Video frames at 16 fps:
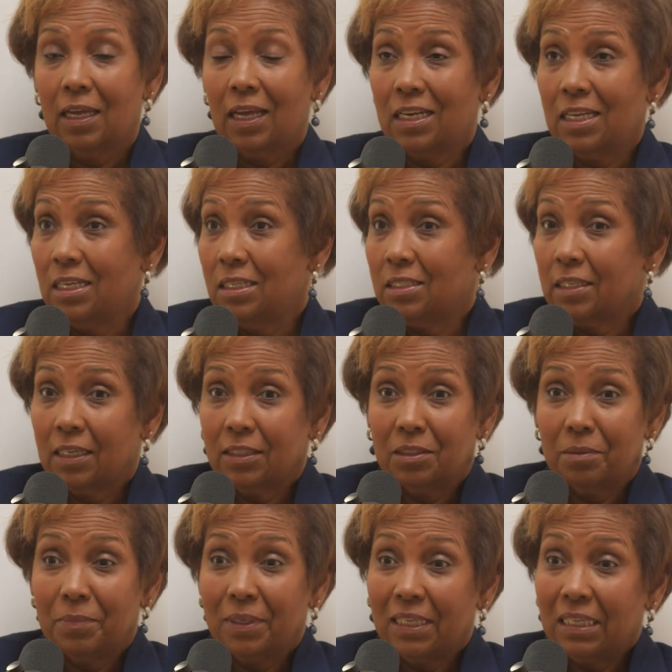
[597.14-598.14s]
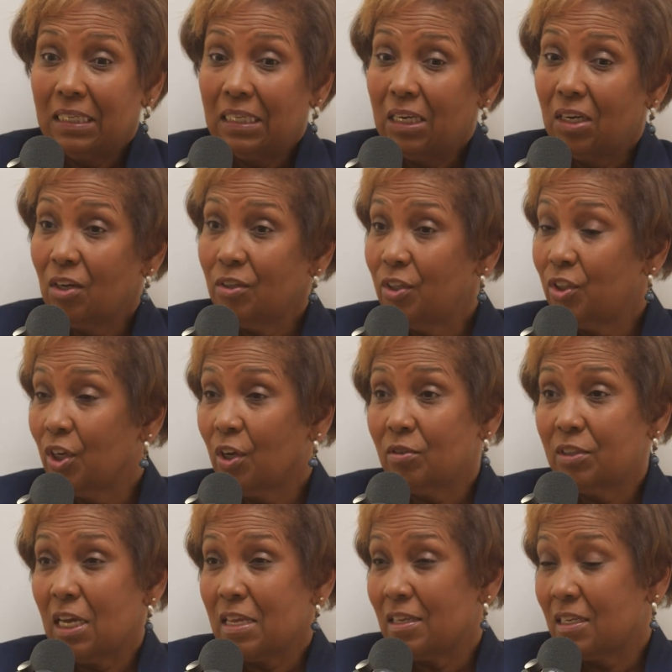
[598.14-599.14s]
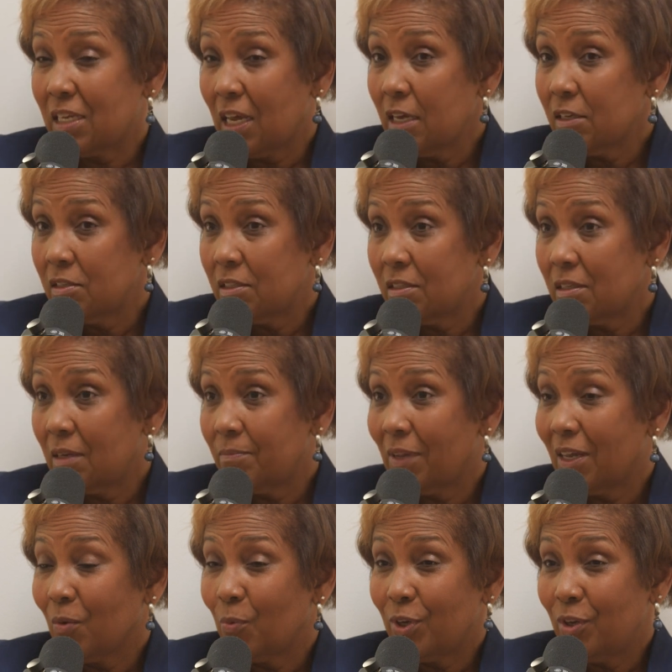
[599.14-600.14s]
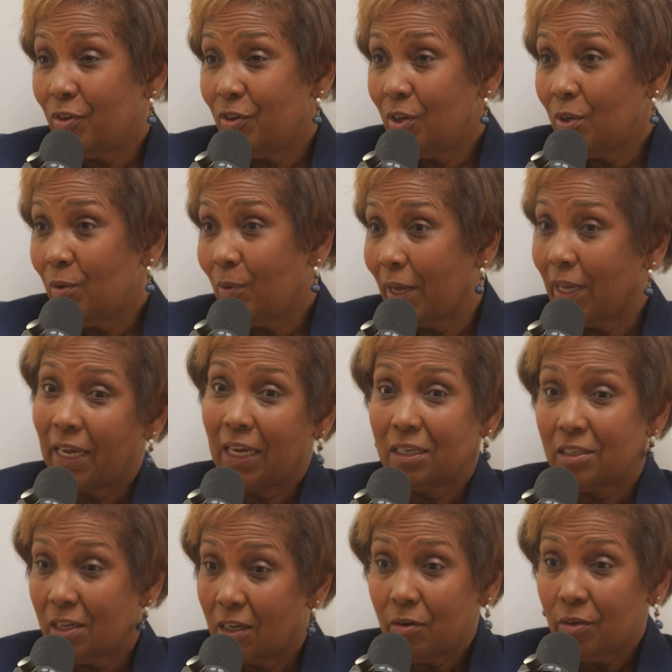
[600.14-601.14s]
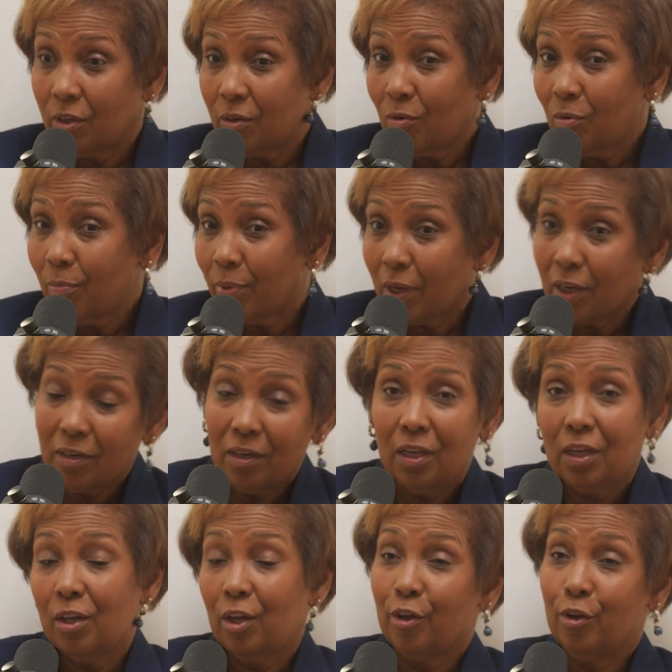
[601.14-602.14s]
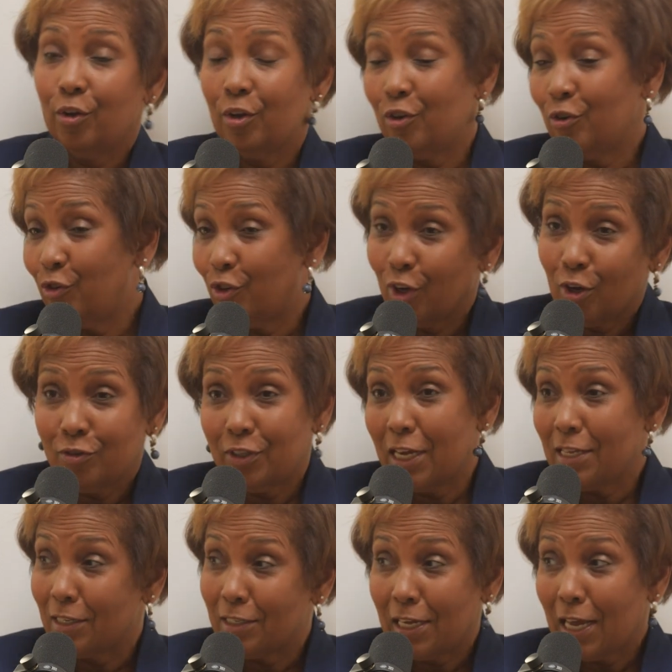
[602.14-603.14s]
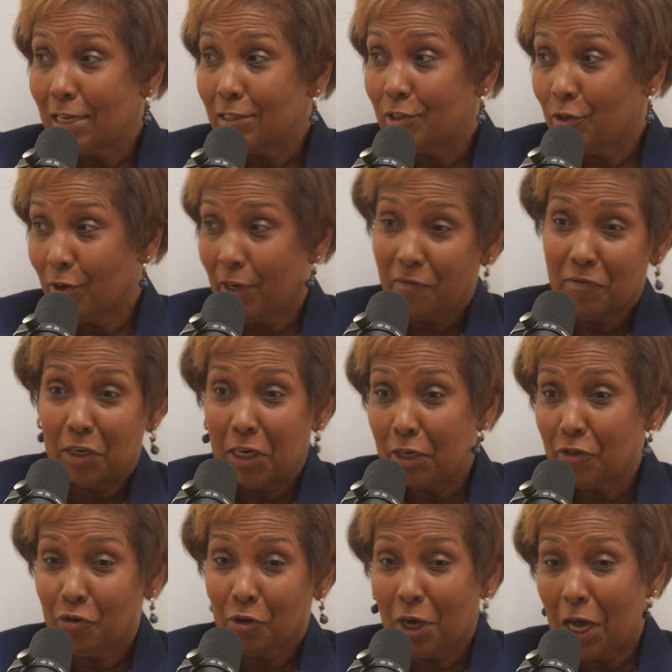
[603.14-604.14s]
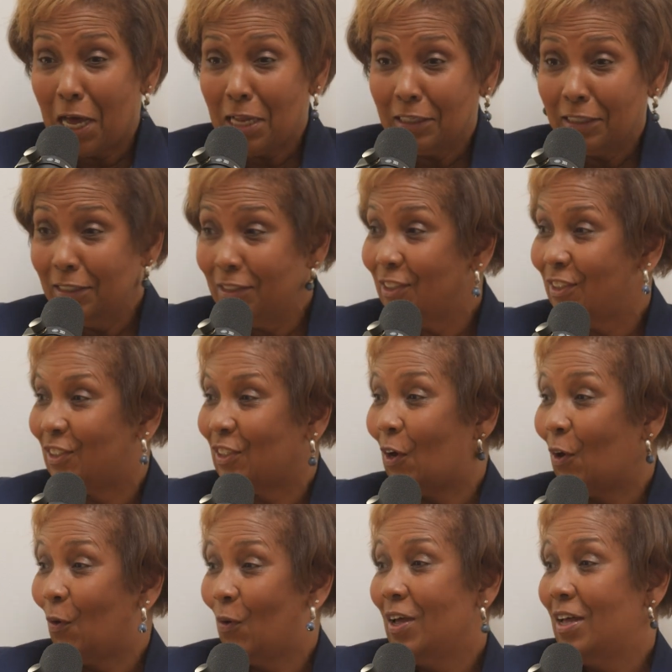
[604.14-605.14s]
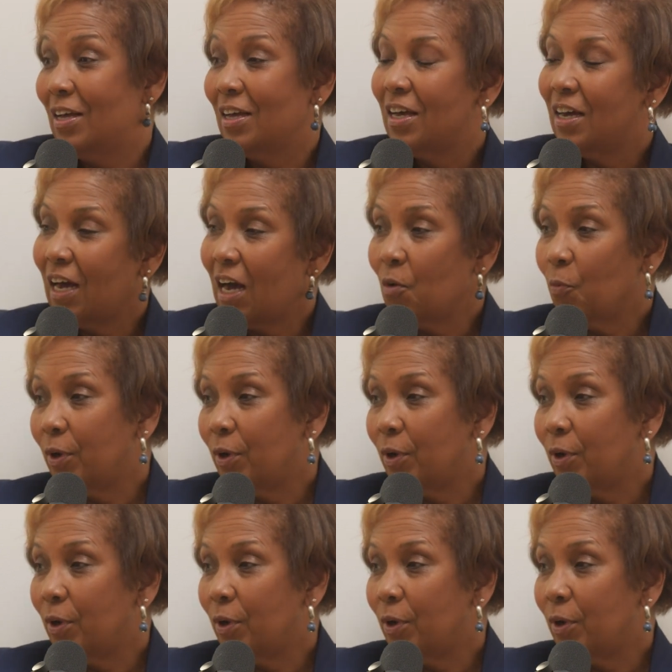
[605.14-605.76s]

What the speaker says: And he said to me, you should go take the test. I'm like, what do you do? I can't tell you, but you should go take the test. They're giving it at your college. So I